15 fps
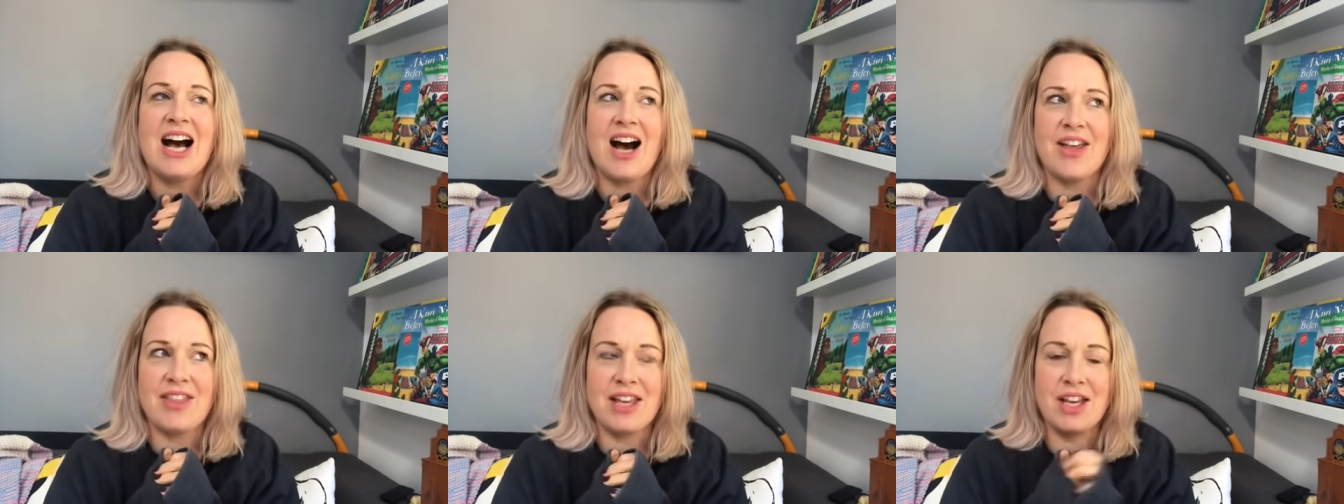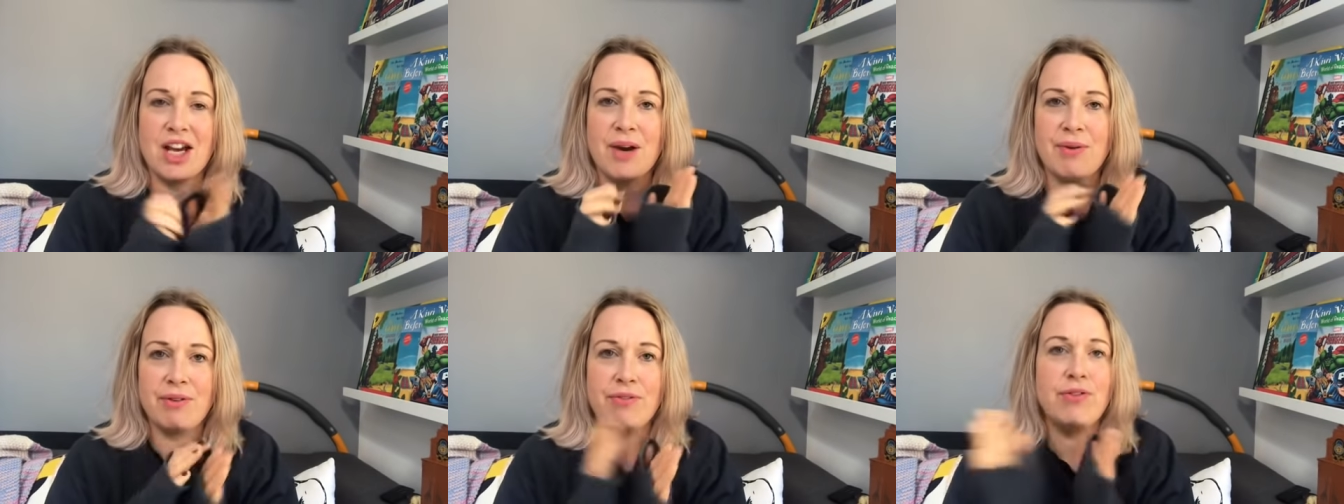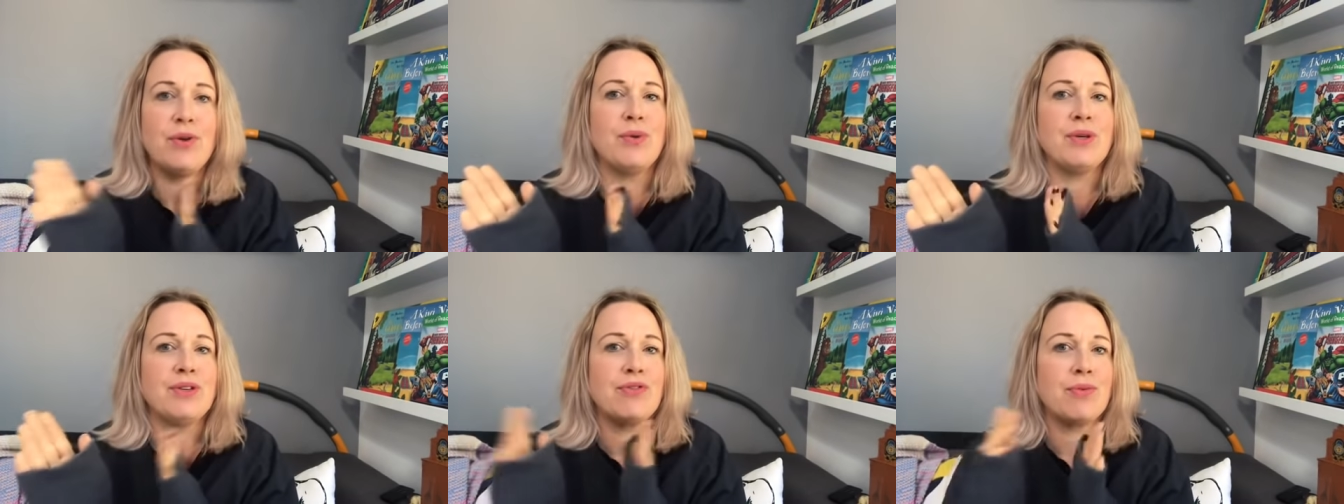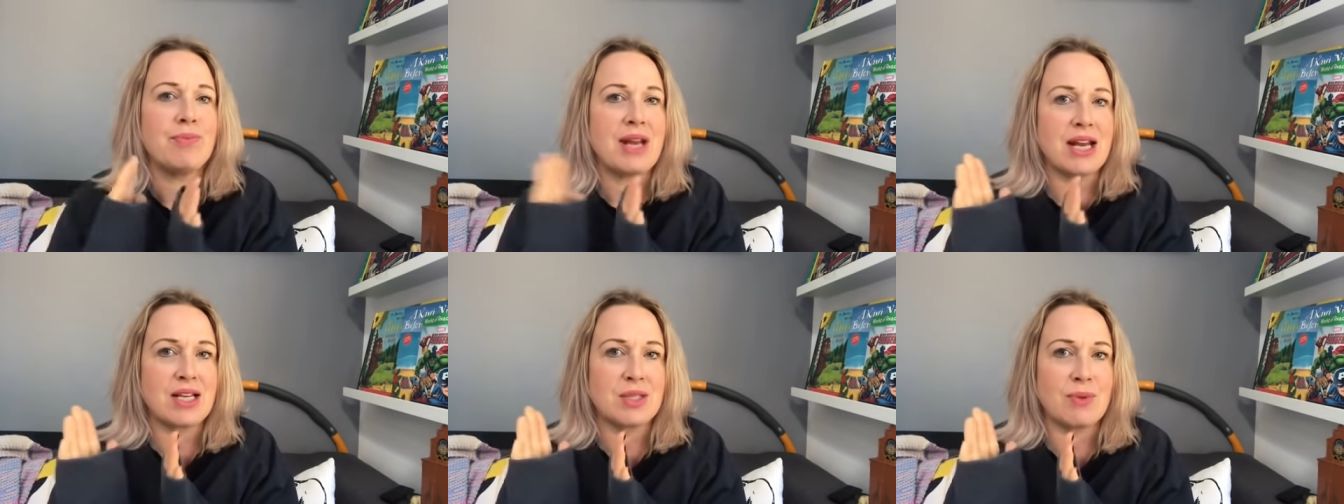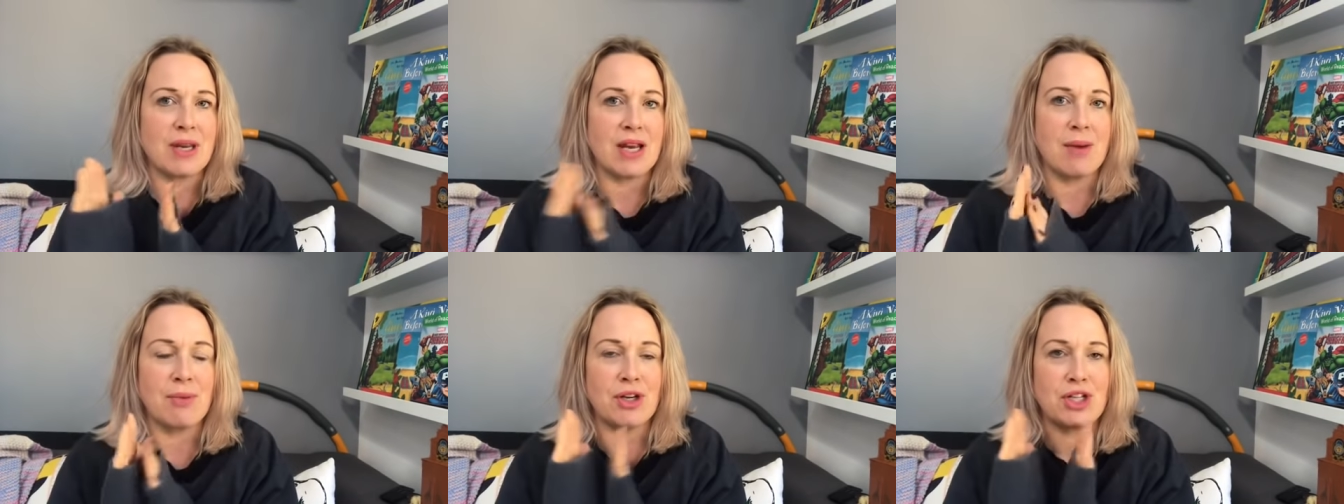I think going forward from next
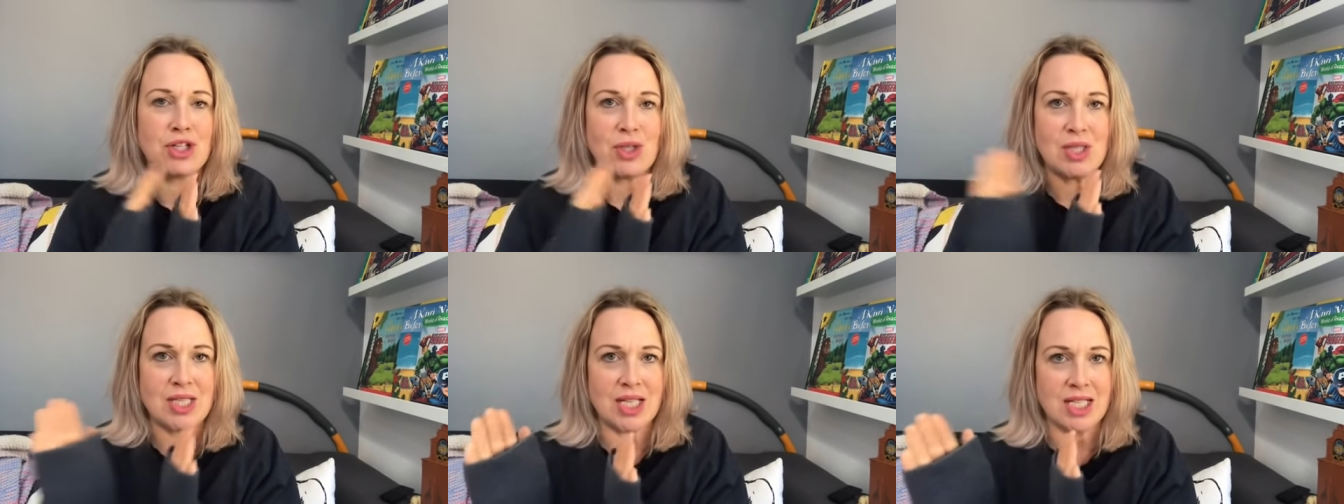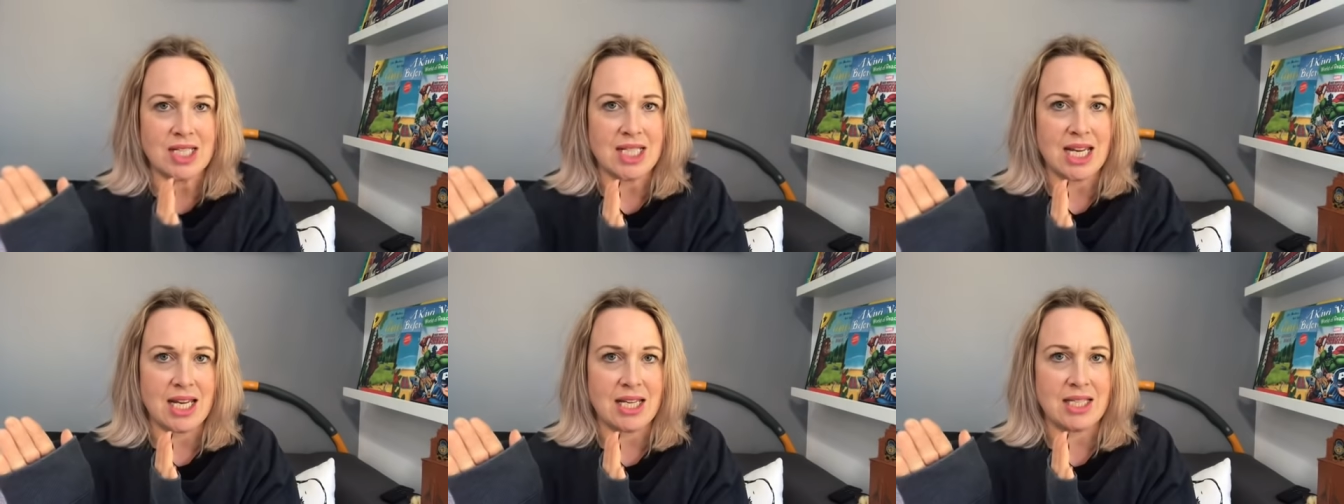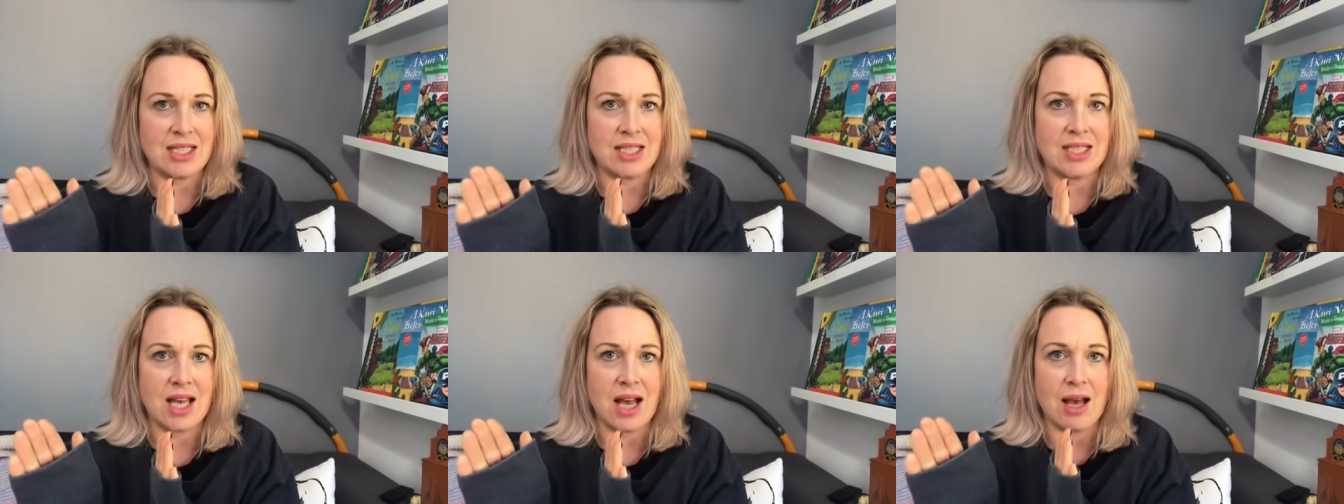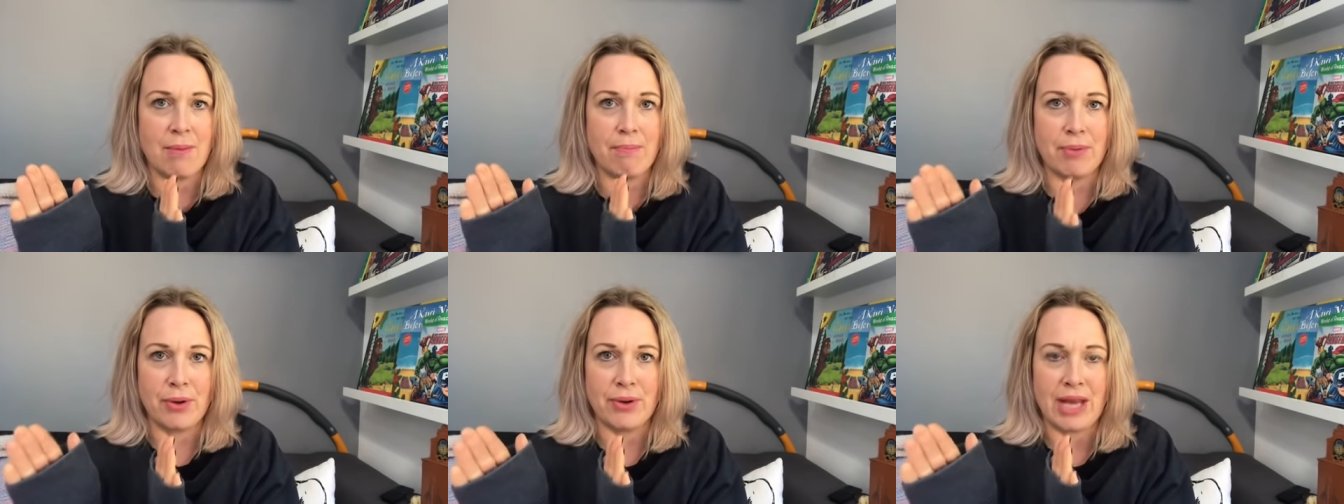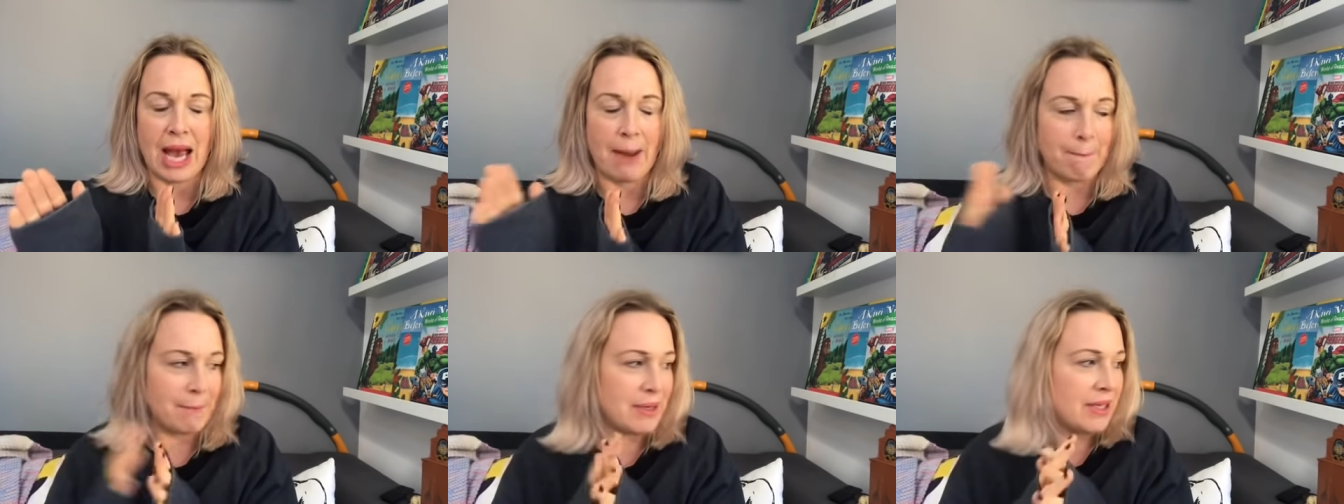week, I'm going to do Sundays um, boot
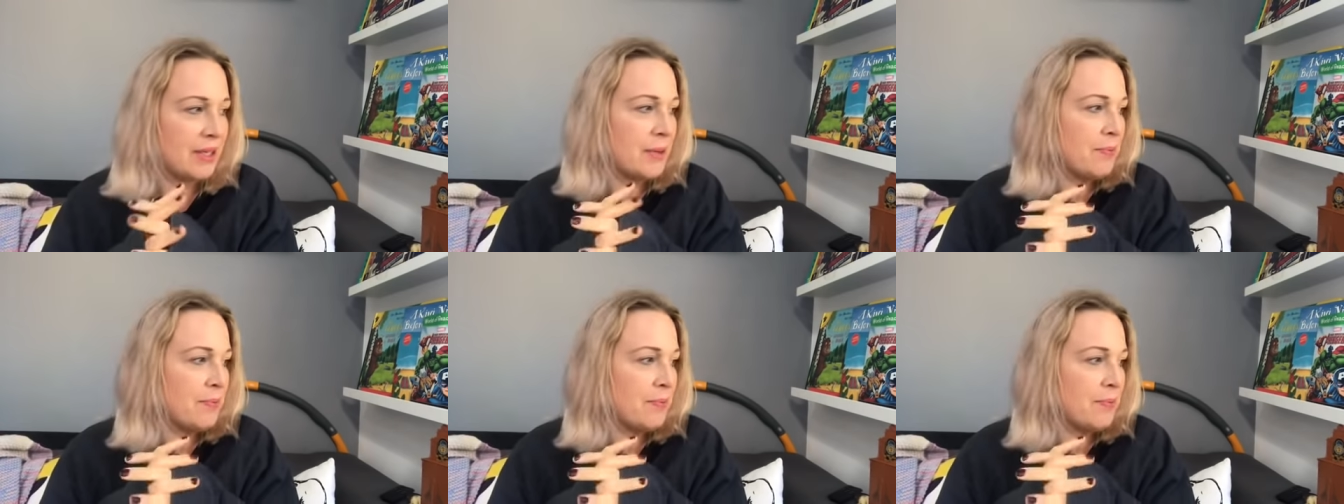camp.